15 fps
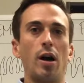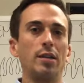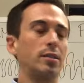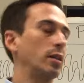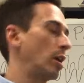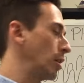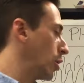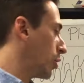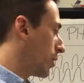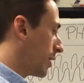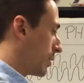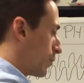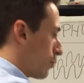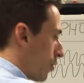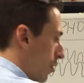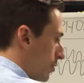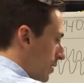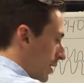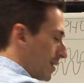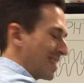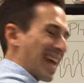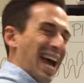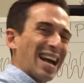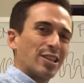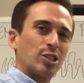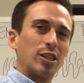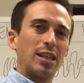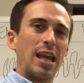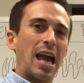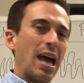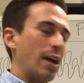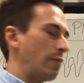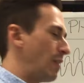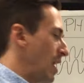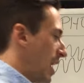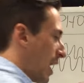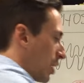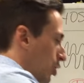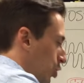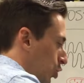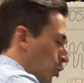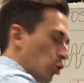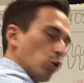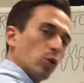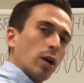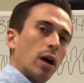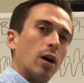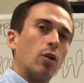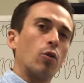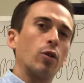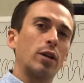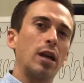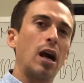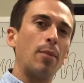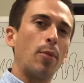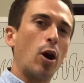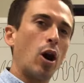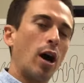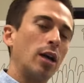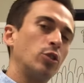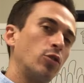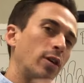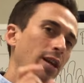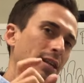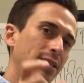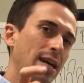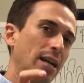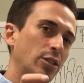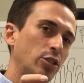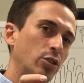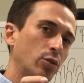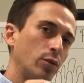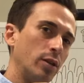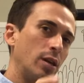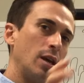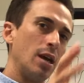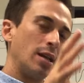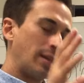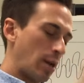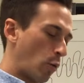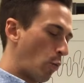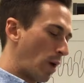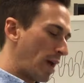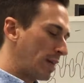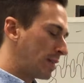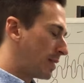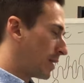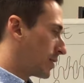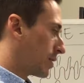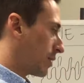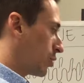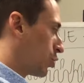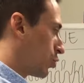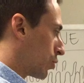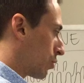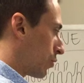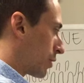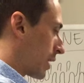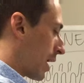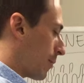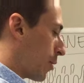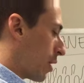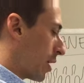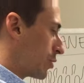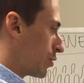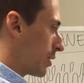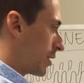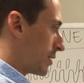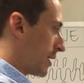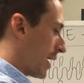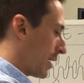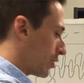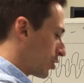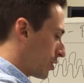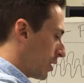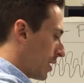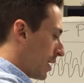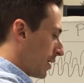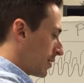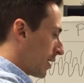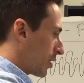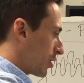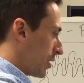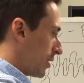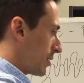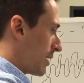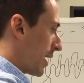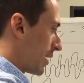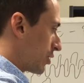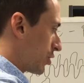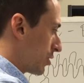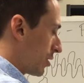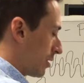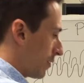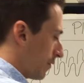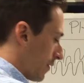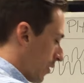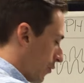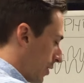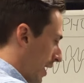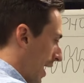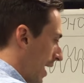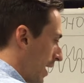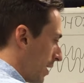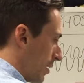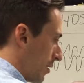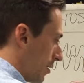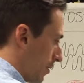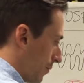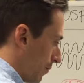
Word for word: I said a lot of these proteins actually have a sugar or a carbohydrate attached to it. Now, where's this sugar or carbohydrate attached? It's actually attached to the very end.